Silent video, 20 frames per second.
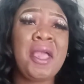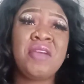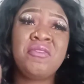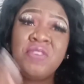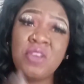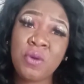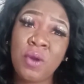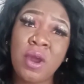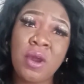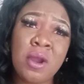
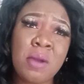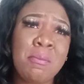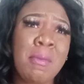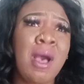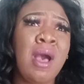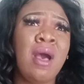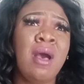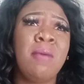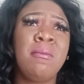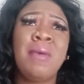if you are a
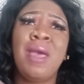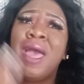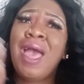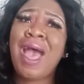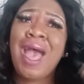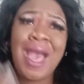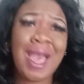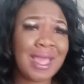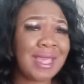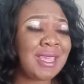mom,
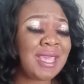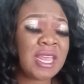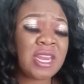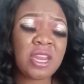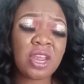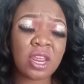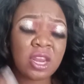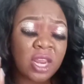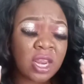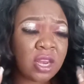and
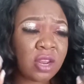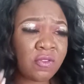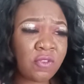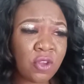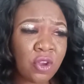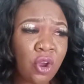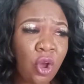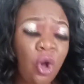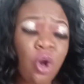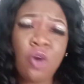if
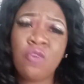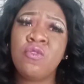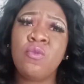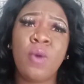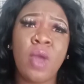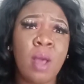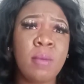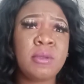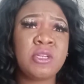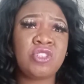you're
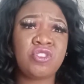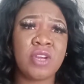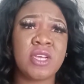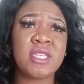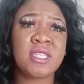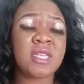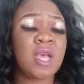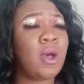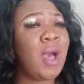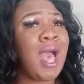overwhelmed and
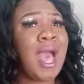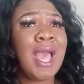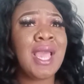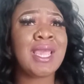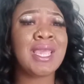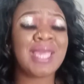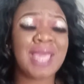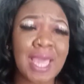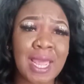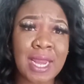stressed out,
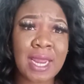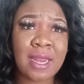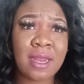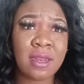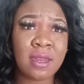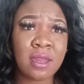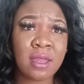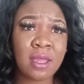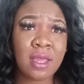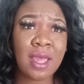I get it.